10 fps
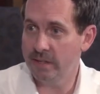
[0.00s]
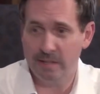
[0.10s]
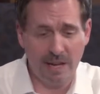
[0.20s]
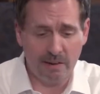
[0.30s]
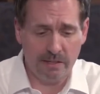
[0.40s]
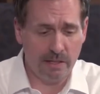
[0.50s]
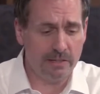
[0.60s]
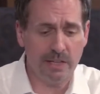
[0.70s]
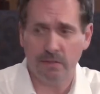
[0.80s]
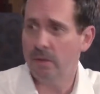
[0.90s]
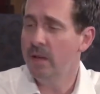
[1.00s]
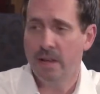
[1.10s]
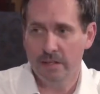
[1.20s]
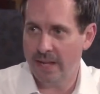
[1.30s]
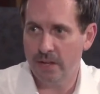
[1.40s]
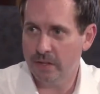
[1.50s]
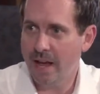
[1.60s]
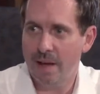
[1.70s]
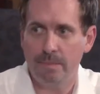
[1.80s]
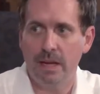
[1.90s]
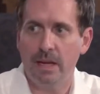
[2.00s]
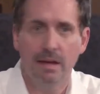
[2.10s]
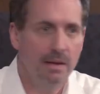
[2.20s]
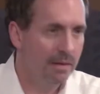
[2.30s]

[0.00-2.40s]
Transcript: successful sales copy,